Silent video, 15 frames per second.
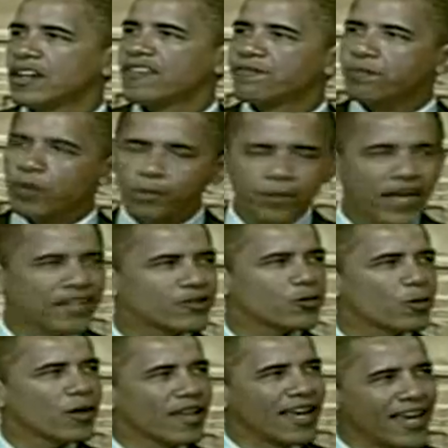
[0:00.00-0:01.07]
of
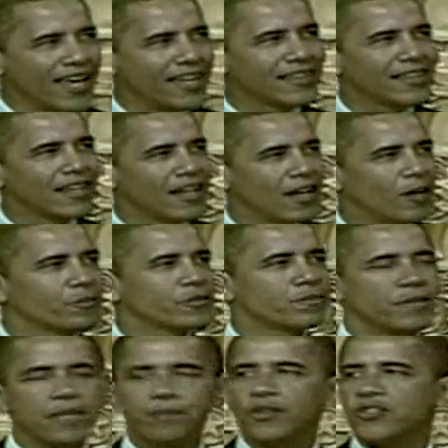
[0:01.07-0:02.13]
perpetual aid that helps
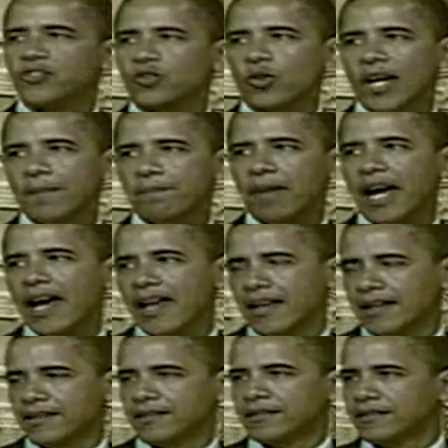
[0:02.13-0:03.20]
people scrape by.
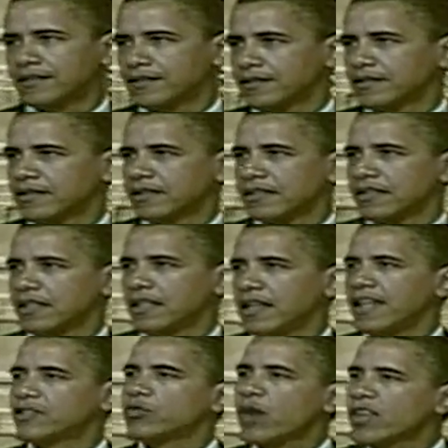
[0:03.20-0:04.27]

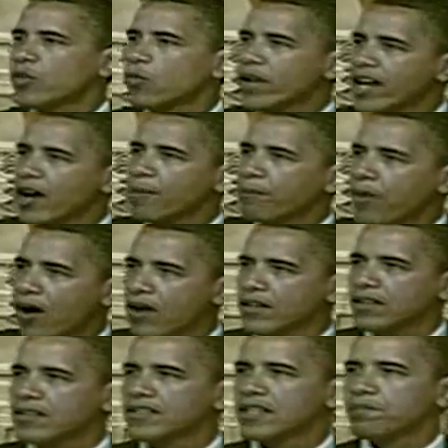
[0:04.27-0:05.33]
It's whether we are
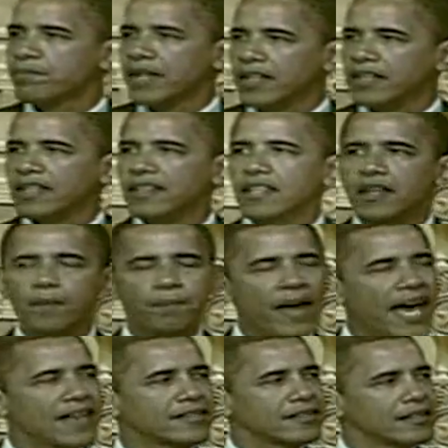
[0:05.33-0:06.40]
partners in building the
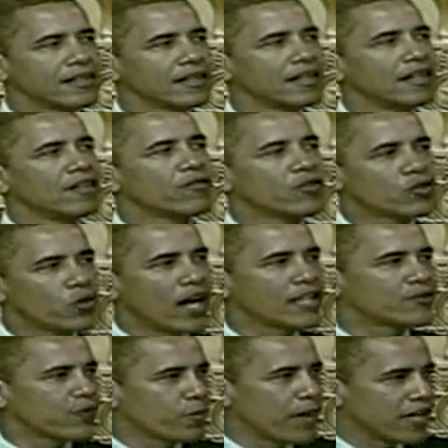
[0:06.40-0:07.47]
capacity for
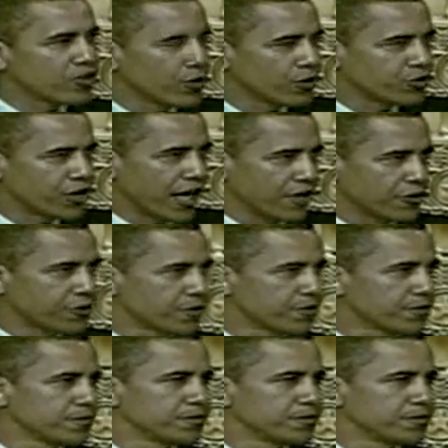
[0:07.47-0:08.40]
transformational change.